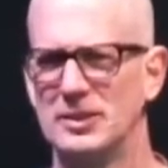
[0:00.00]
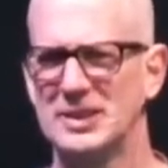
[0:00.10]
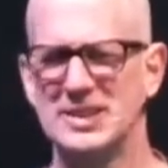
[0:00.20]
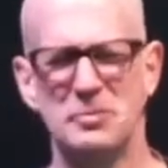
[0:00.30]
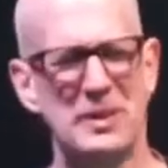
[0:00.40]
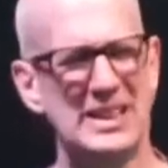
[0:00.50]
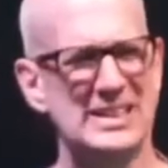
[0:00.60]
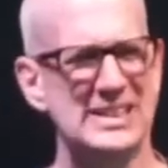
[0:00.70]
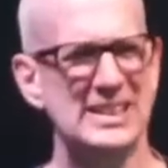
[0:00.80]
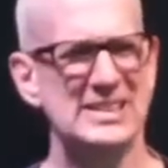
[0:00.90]
Doesn't it make
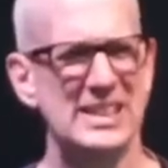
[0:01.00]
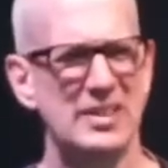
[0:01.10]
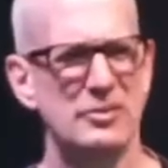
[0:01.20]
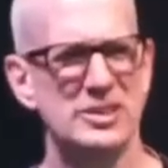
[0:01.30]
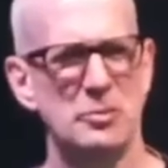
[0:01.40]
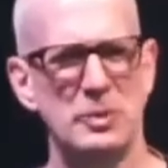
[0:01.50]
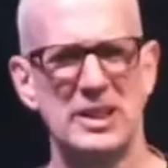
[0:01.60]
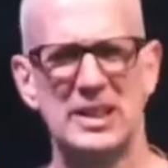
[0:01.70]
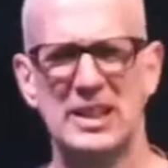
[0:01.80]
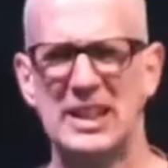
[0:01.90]
sense that if
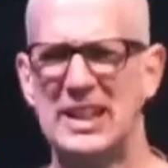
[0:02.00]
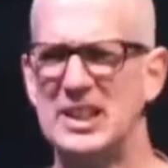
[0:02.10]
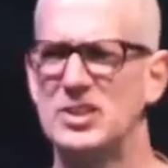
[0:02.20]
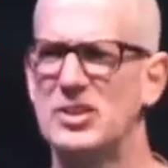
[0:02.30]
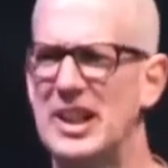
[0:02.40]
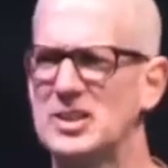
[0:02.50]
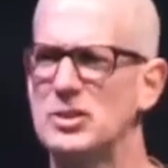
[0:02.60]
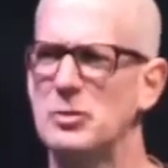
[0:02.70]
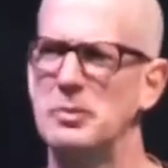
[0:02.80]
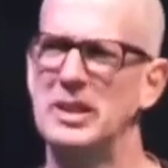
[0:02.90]
somebody interacts
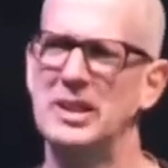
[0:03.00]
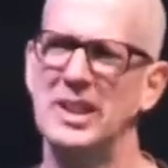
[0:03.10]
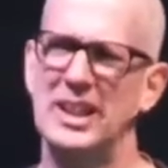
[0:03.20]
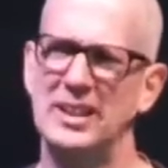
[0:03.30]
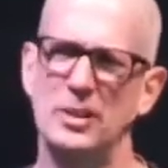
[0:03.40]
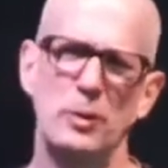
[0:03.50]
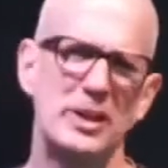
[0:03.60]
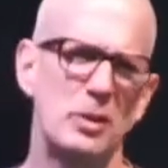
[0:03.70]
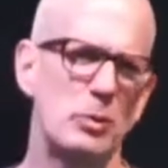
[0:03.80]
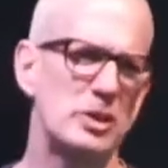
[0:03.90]
with me in the way
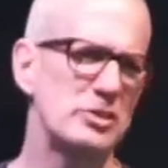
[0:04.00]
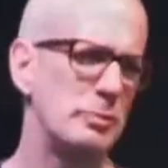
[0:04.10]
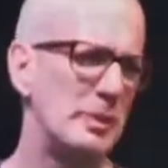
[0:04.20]
that works for